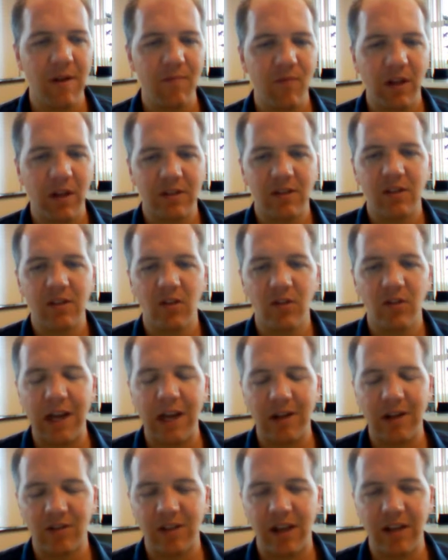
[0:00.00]
That's still the
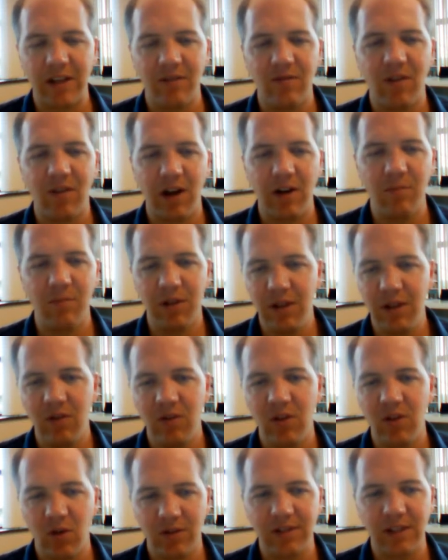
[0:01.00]
outside environment, even
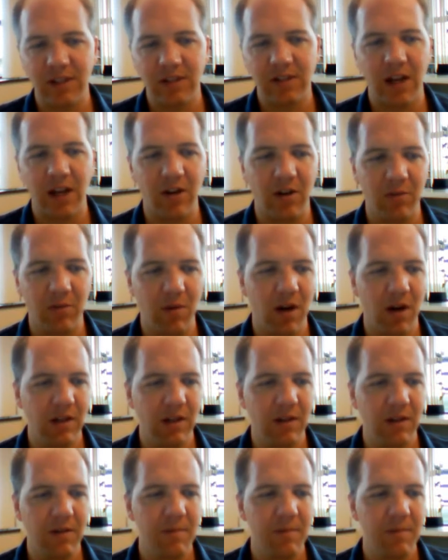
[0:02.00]
though it's inside our body.